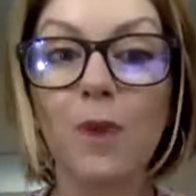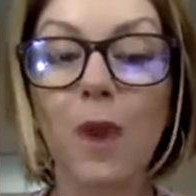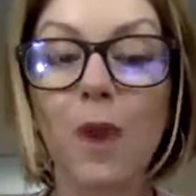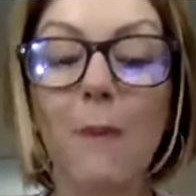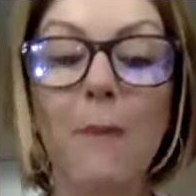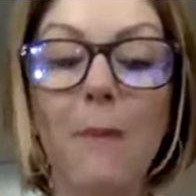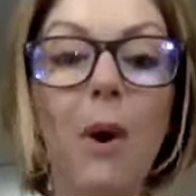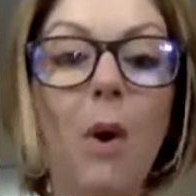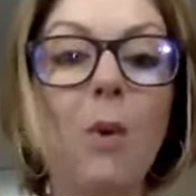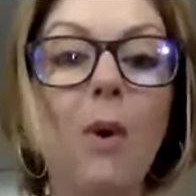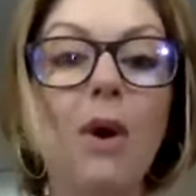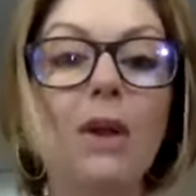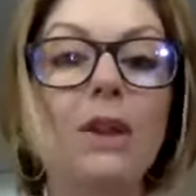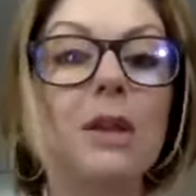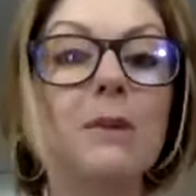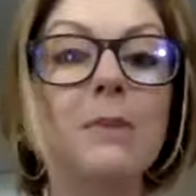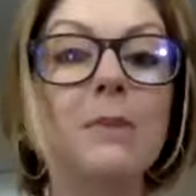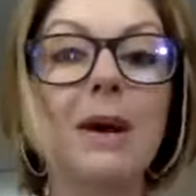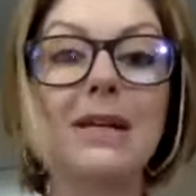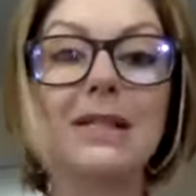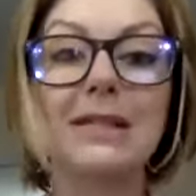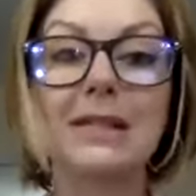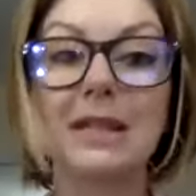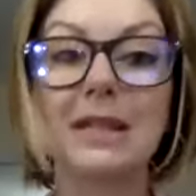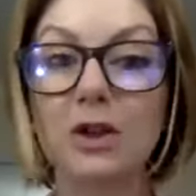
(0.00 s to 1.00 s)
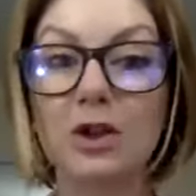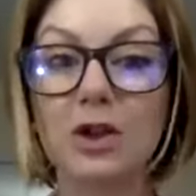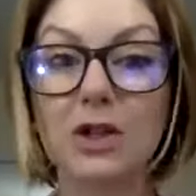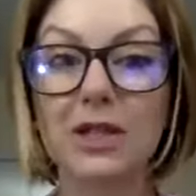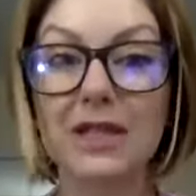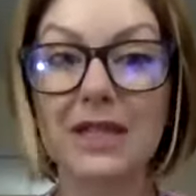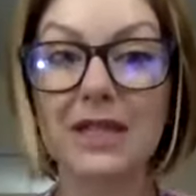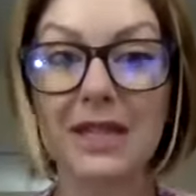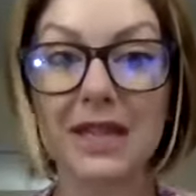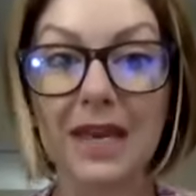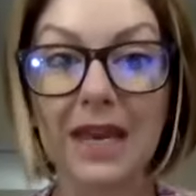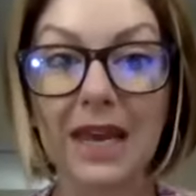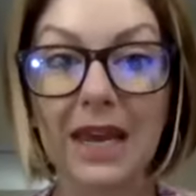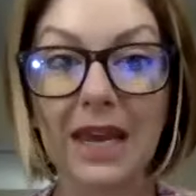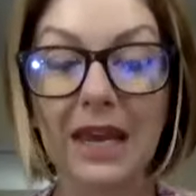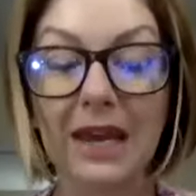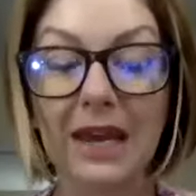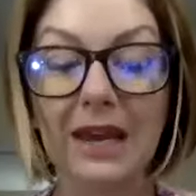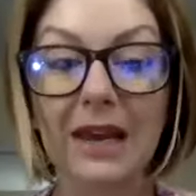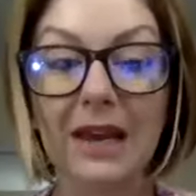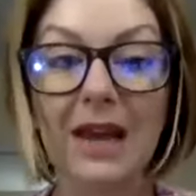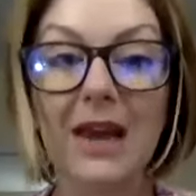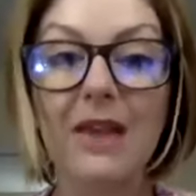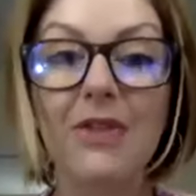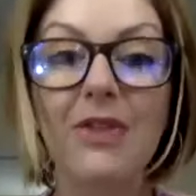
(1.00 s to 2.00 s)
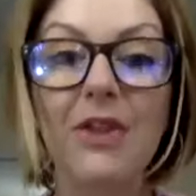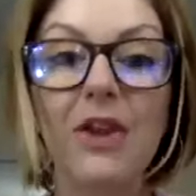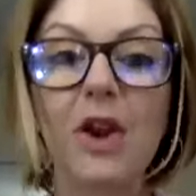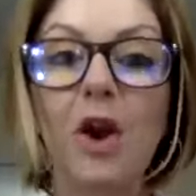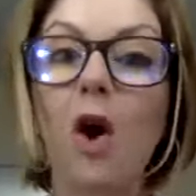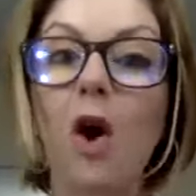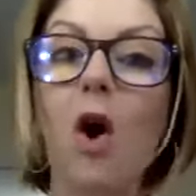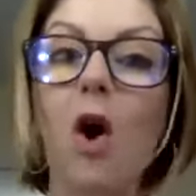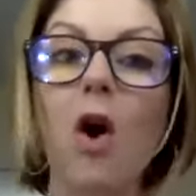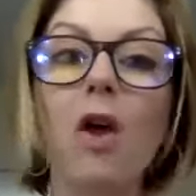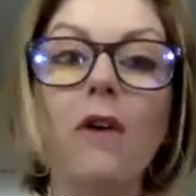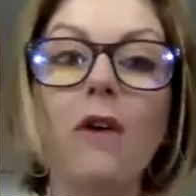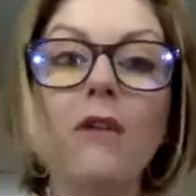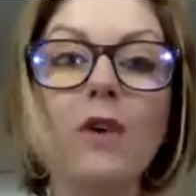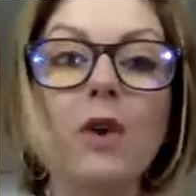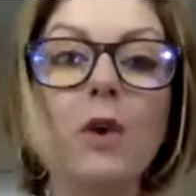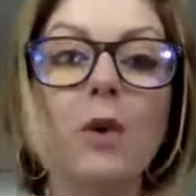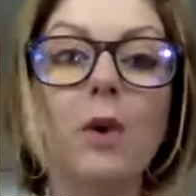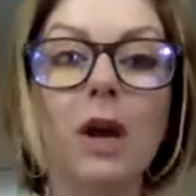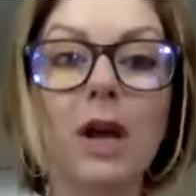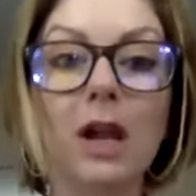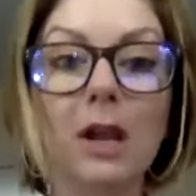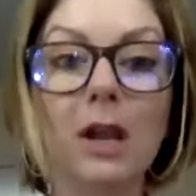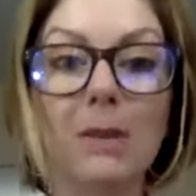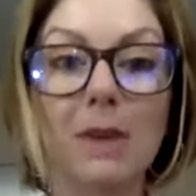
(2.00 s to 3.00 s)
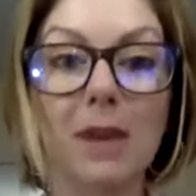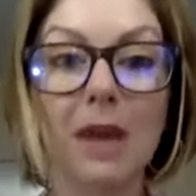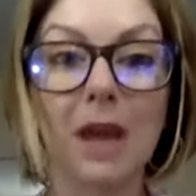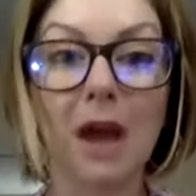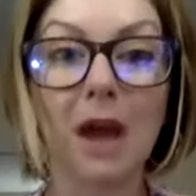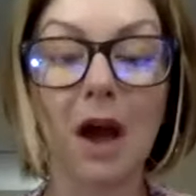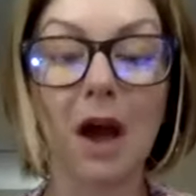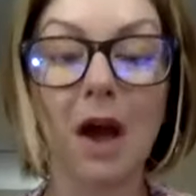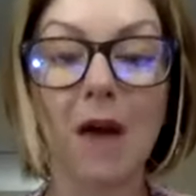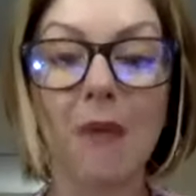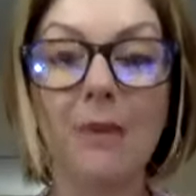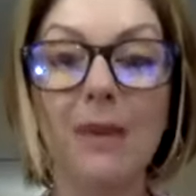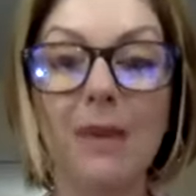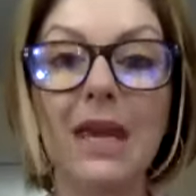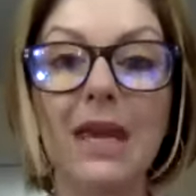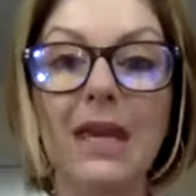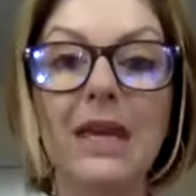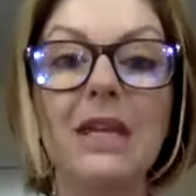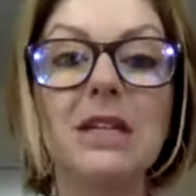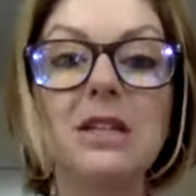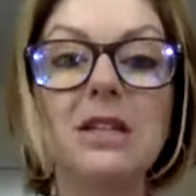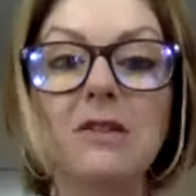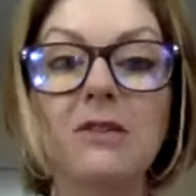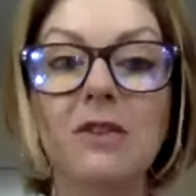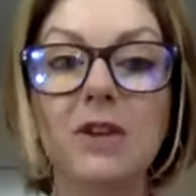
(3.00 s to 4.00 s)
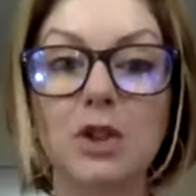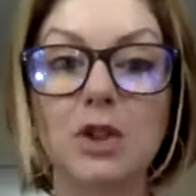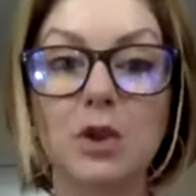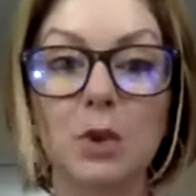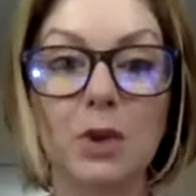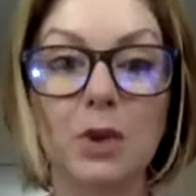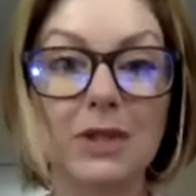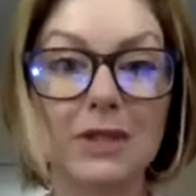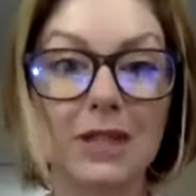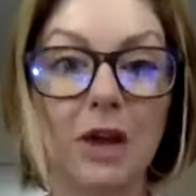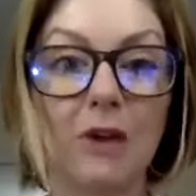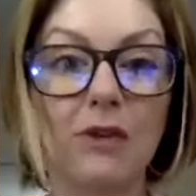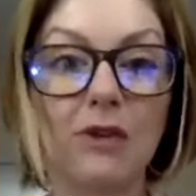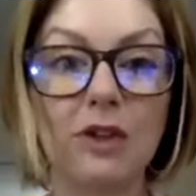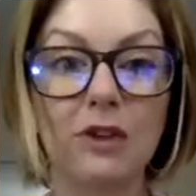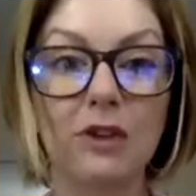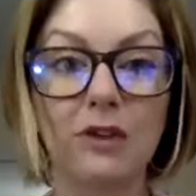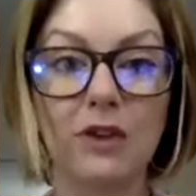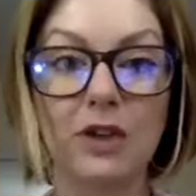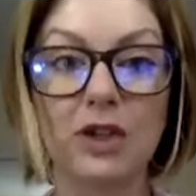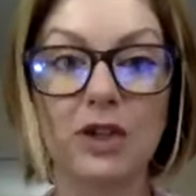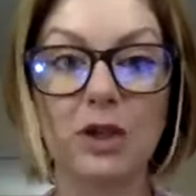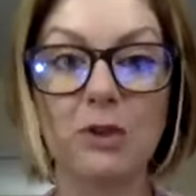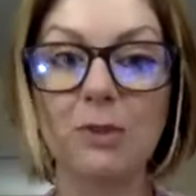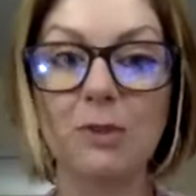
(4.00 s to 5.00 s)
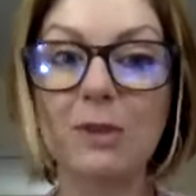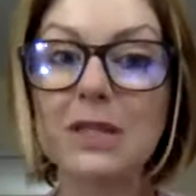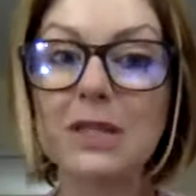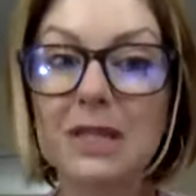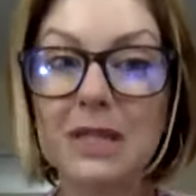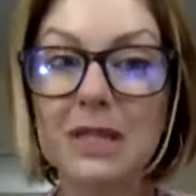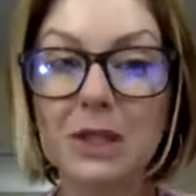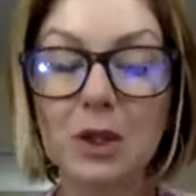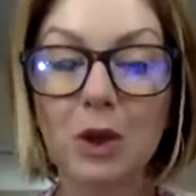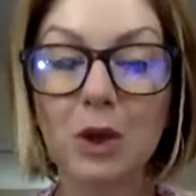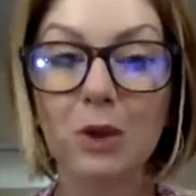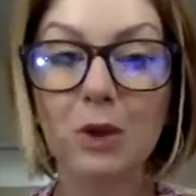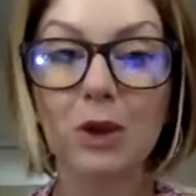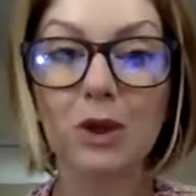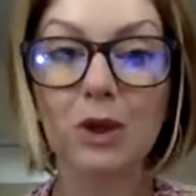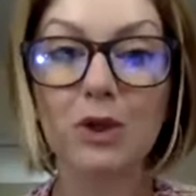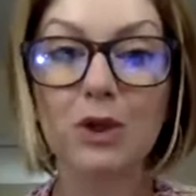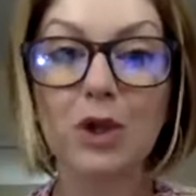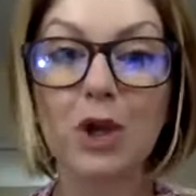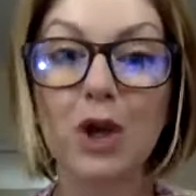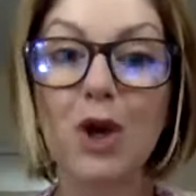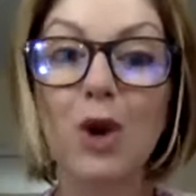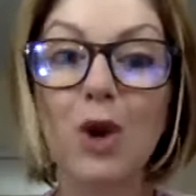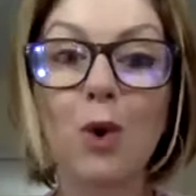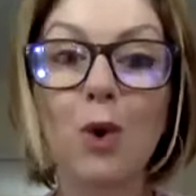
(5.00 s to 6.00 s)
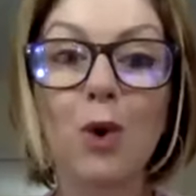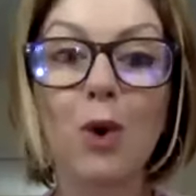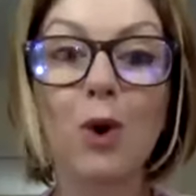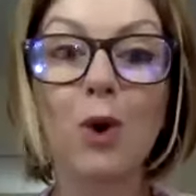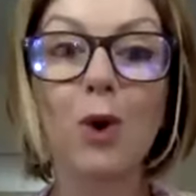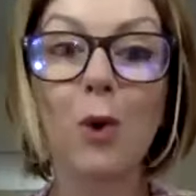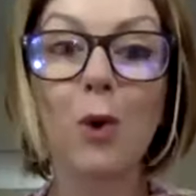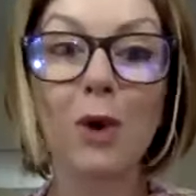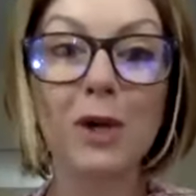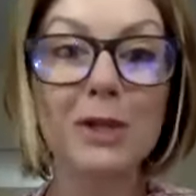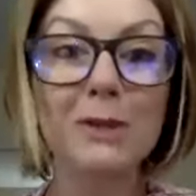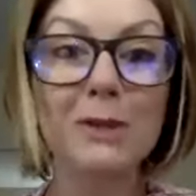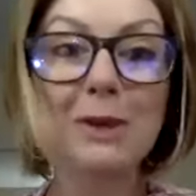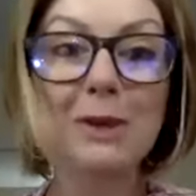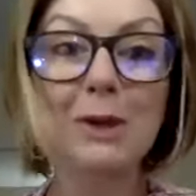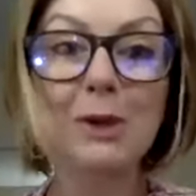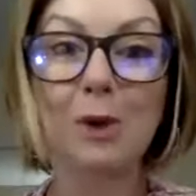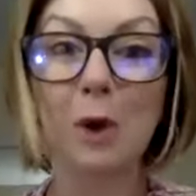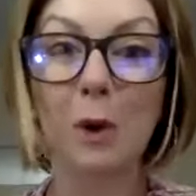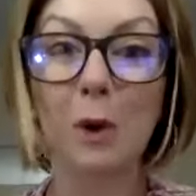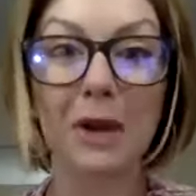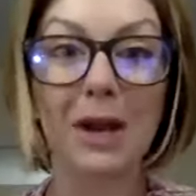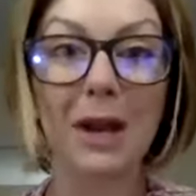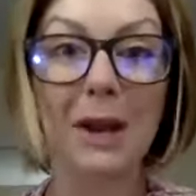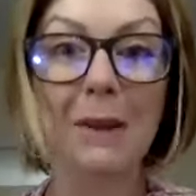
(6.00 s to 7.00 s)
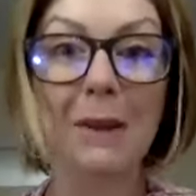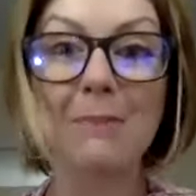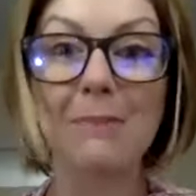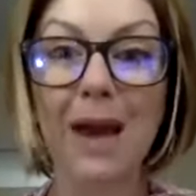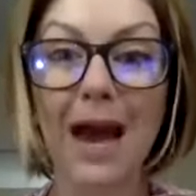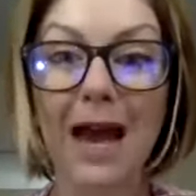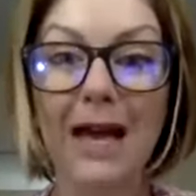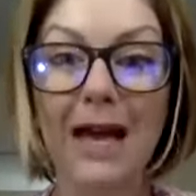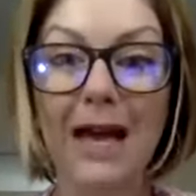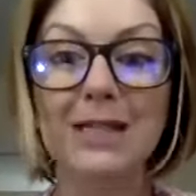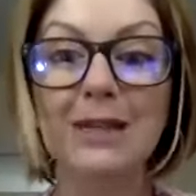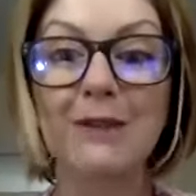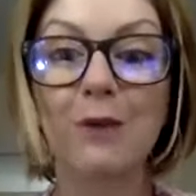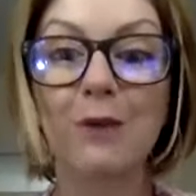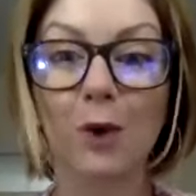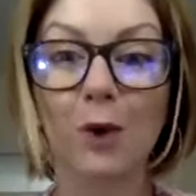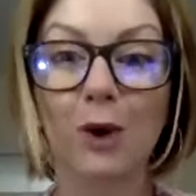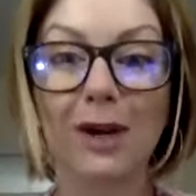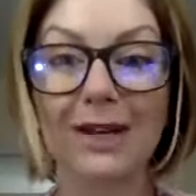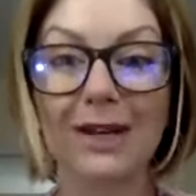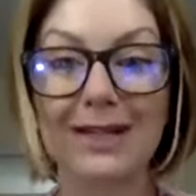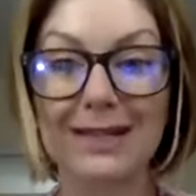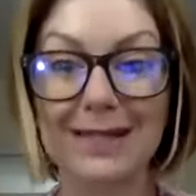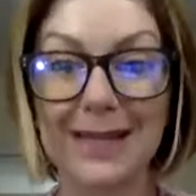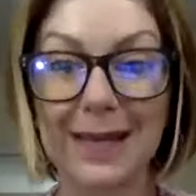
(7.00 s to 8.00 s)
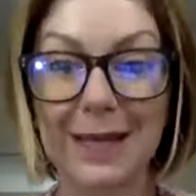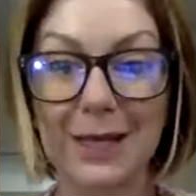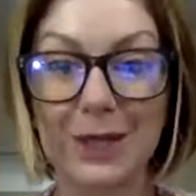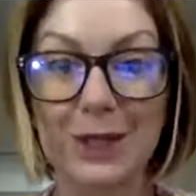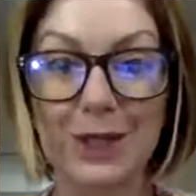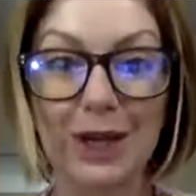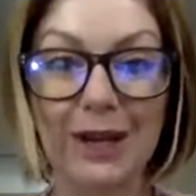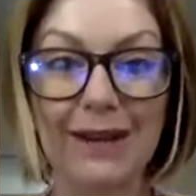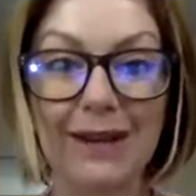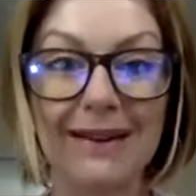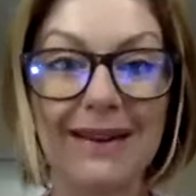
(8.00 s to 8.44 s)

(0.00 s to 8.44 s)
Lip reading: but what the best leaders think, then all of you are going to become individual, self-sufficient business owners who are going to be growing a massive organization.